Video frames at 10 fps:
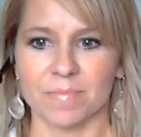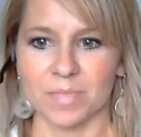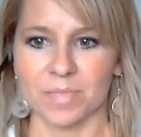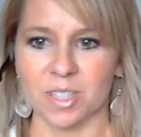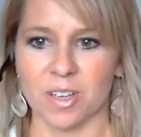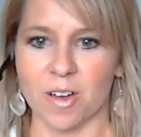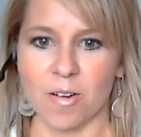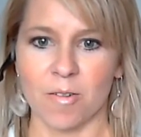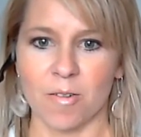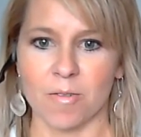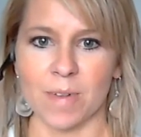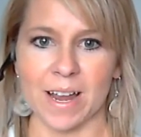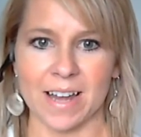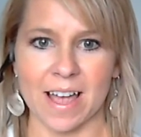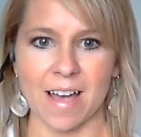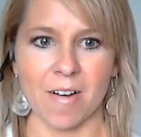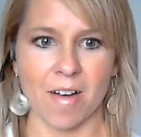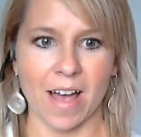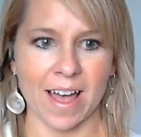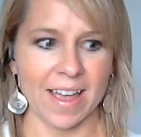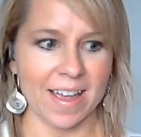So right now I